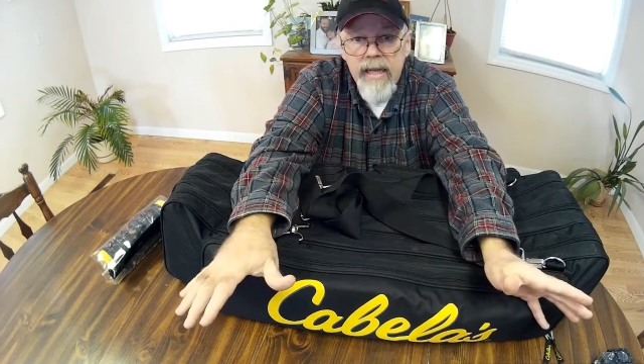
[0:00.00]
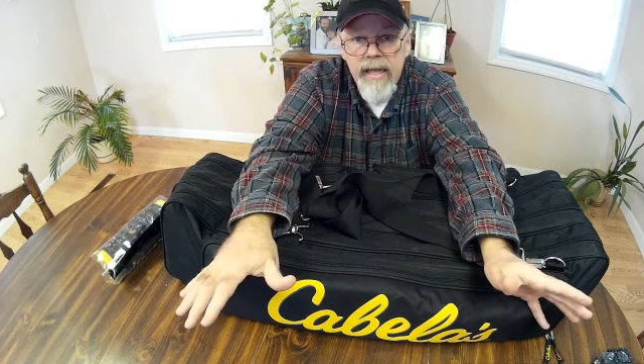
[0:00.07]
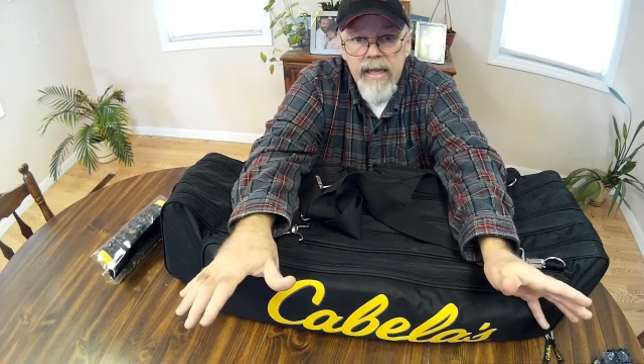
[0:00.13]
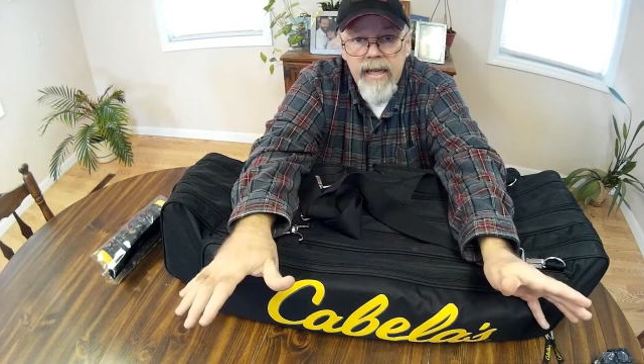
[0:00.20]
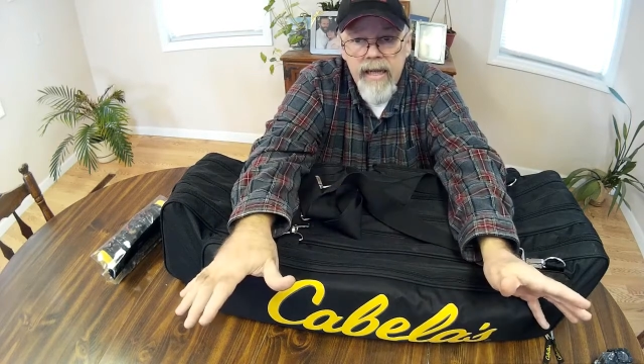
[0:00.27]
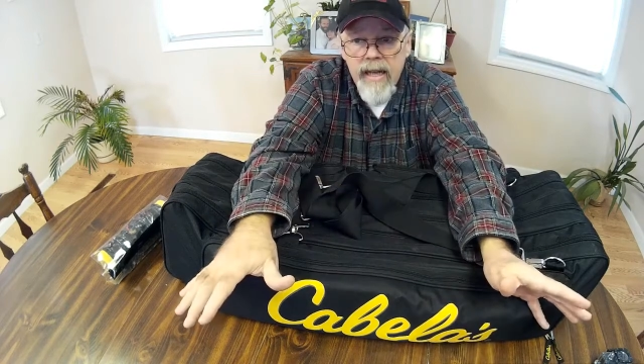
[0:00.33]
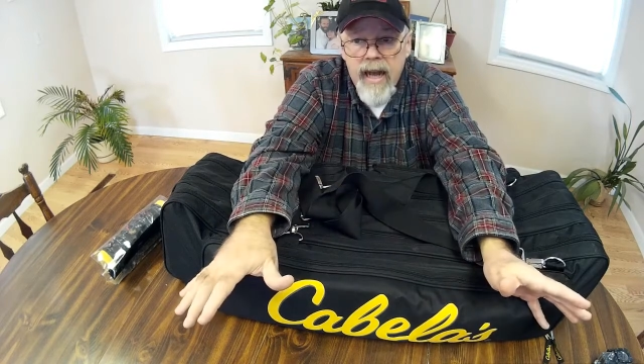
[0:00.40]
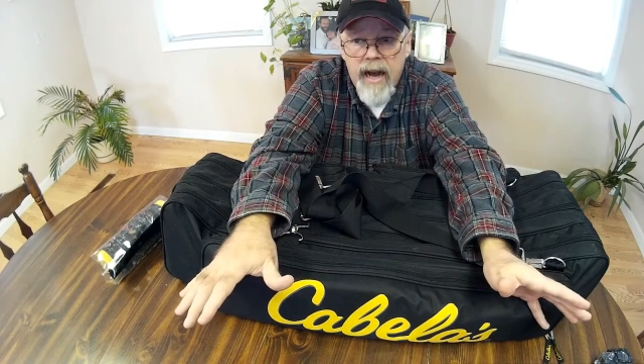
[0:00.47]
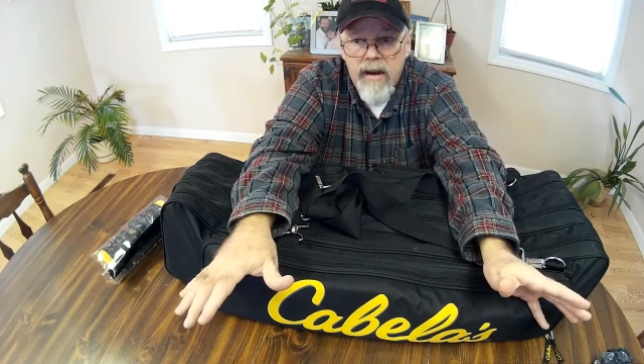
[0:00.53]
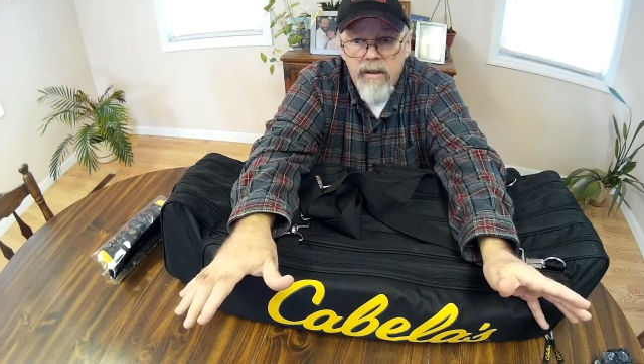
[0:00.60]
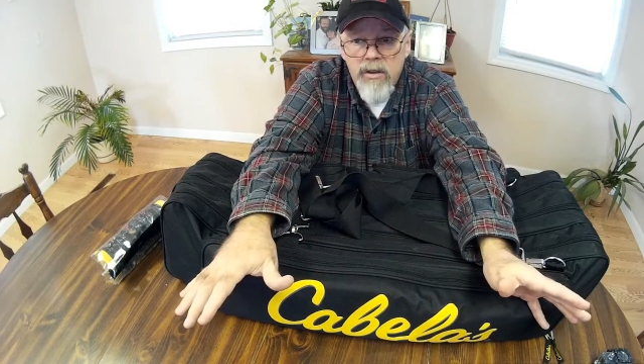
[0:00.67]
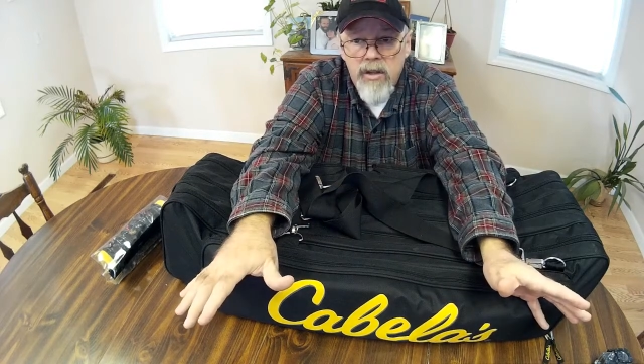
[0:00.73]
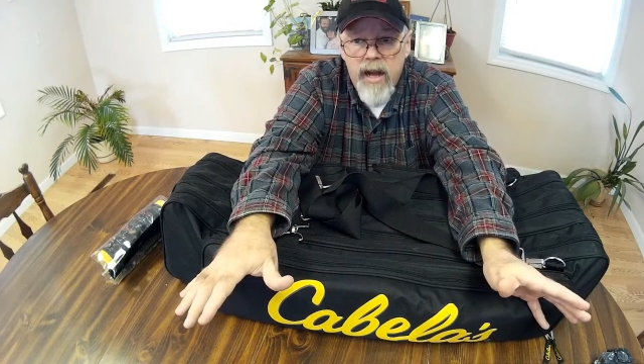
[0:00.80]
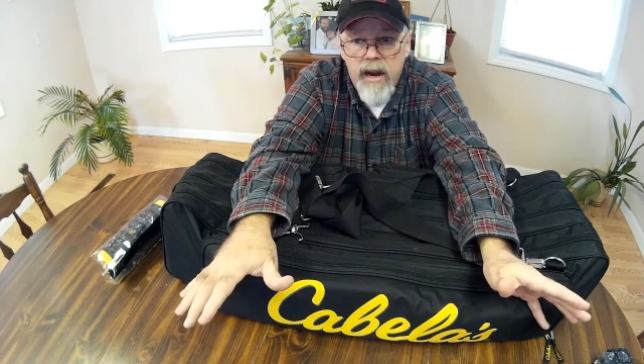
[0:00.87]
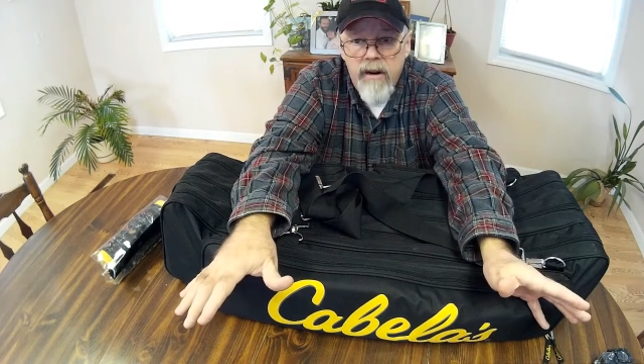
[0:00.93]
it allows
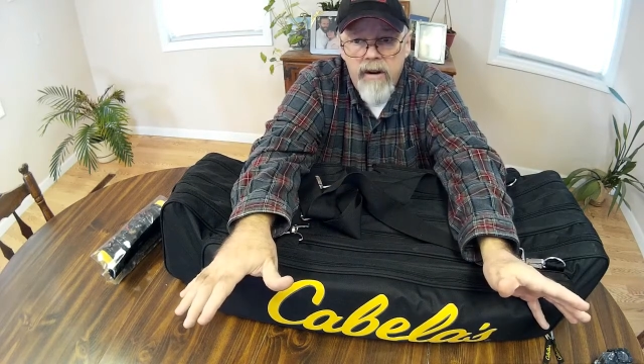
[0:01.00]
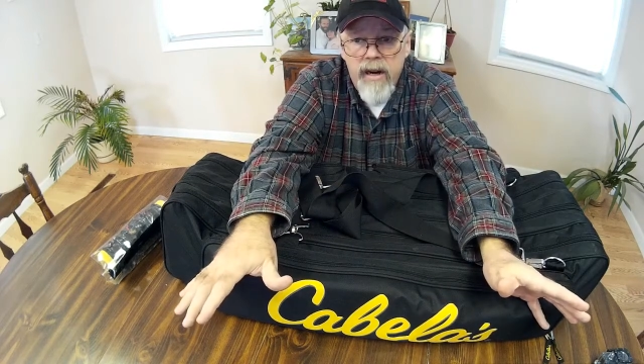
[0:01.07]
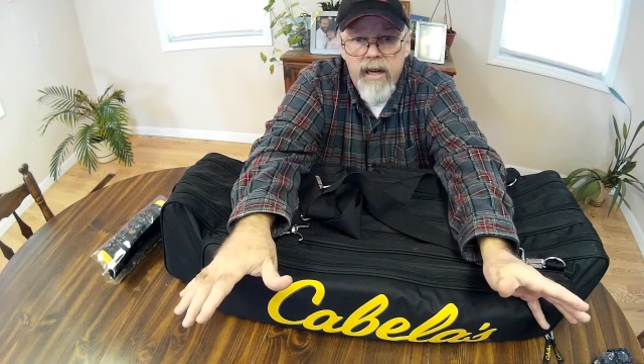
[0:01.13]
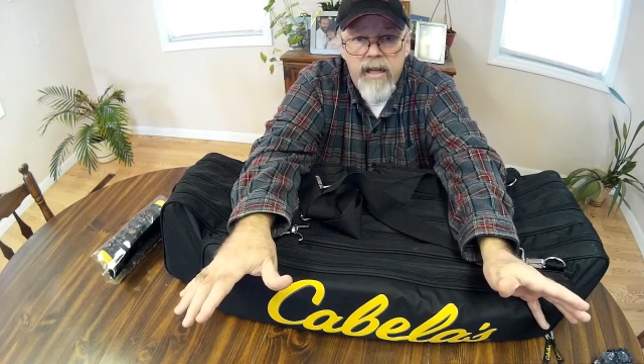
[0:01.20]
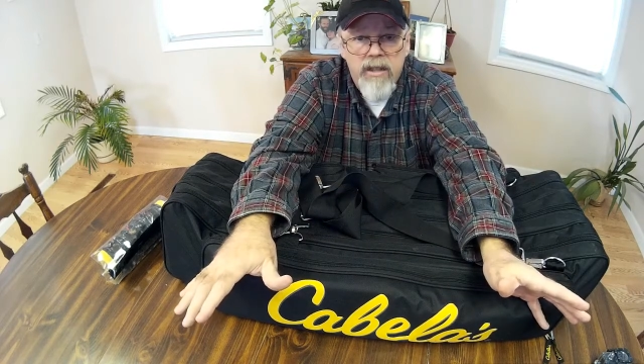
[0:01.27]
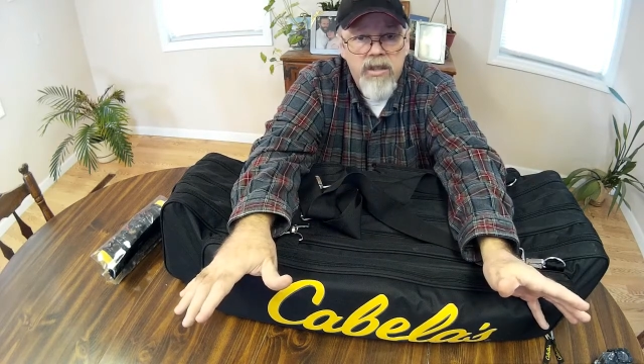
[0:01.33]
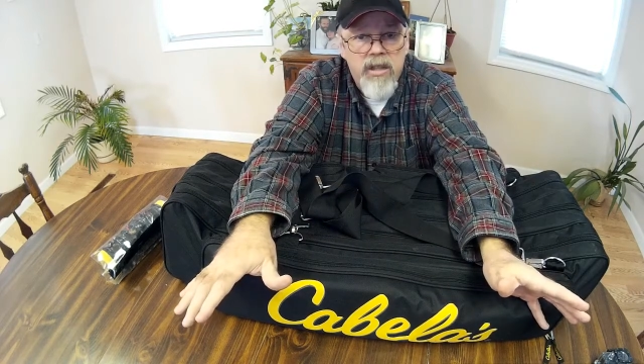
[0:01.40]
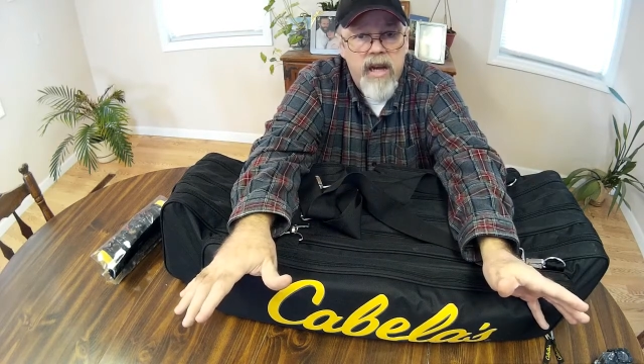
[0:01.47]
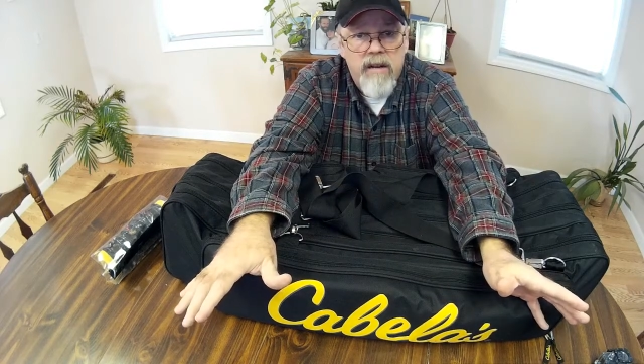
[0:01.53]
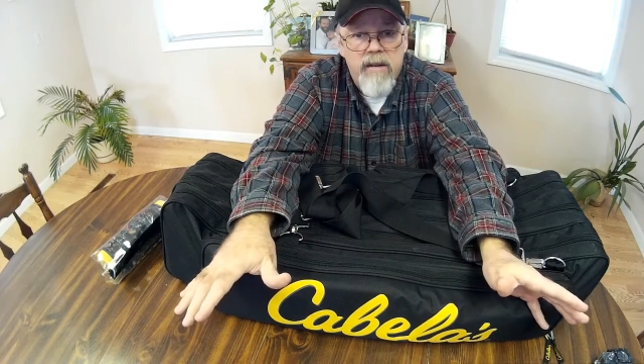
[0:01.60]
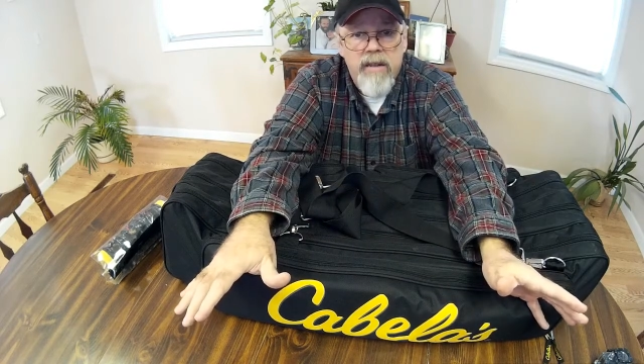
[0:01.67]
the area to settle